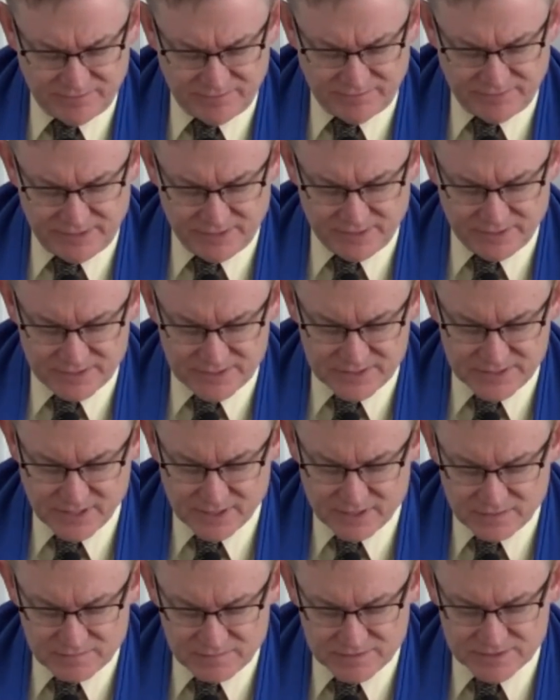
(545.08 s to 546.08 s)
in
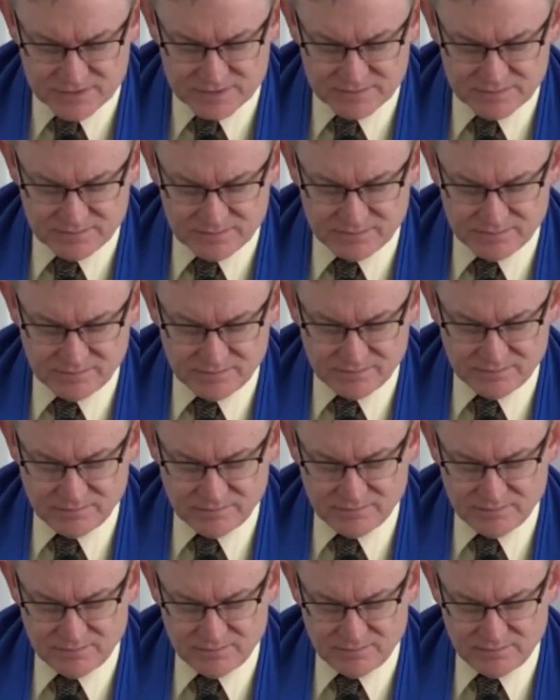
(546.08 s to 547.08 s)
ourselves?
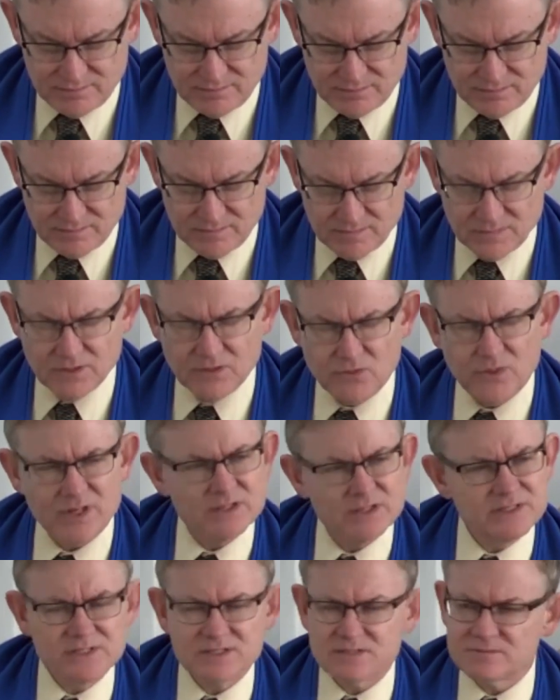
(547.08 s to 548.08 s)
Who
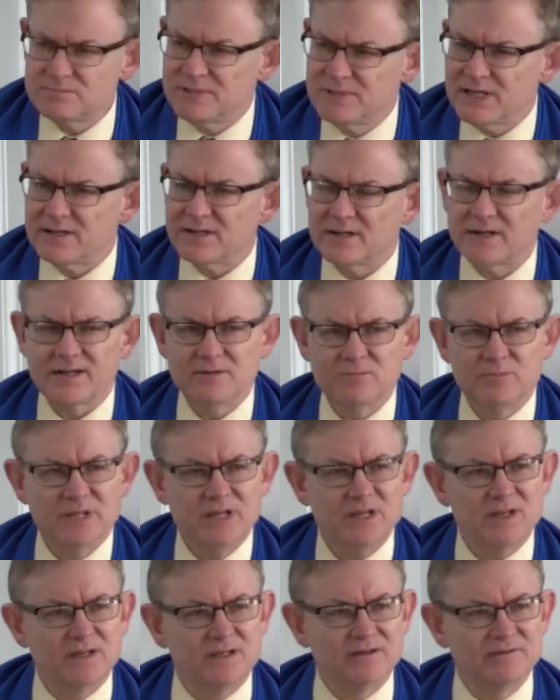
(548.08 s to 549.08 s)
else can I
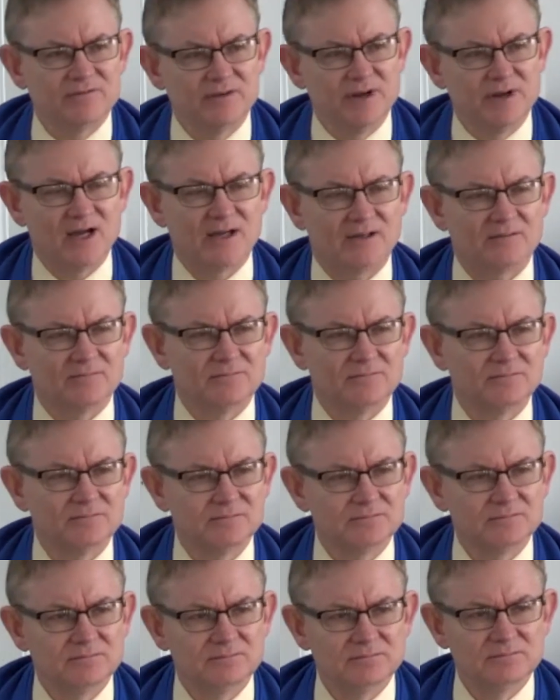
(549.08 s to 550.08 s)
be if not
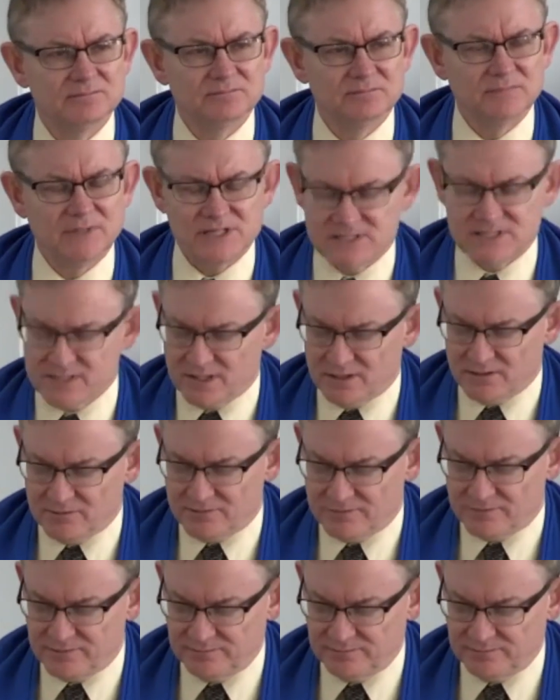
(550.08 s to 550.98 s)
myself?